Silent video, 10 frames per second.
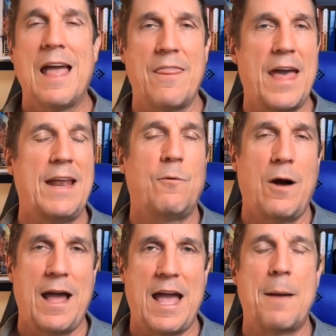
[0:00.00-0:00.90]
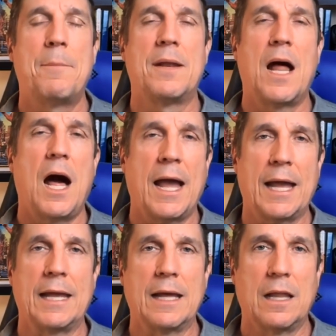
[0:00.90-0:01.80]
And that will happen a